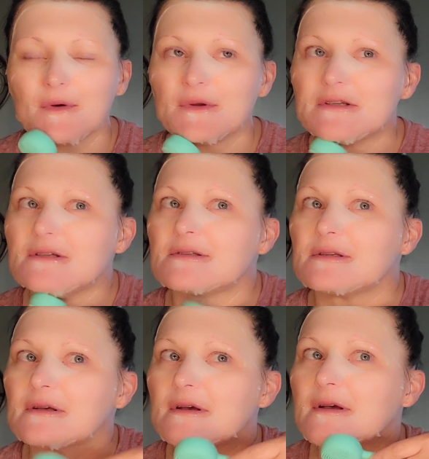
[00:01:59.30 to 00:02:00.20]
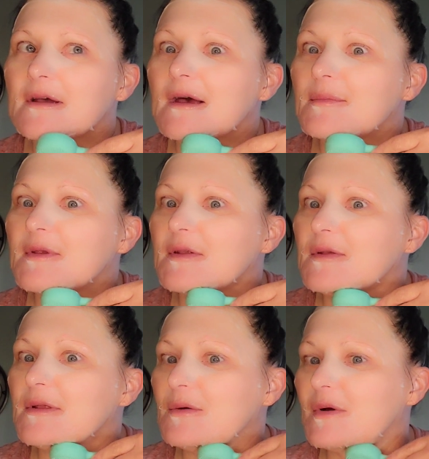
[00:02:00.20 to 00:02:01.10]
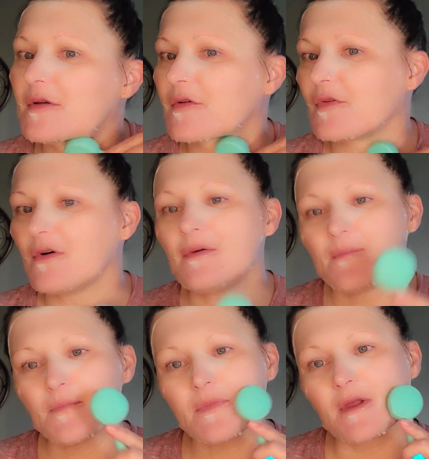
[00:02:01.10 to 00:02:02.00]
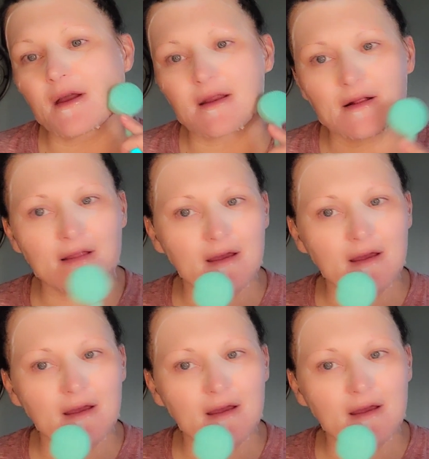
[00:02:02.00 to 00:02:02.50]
which is absolutely wonderful. I'm not going to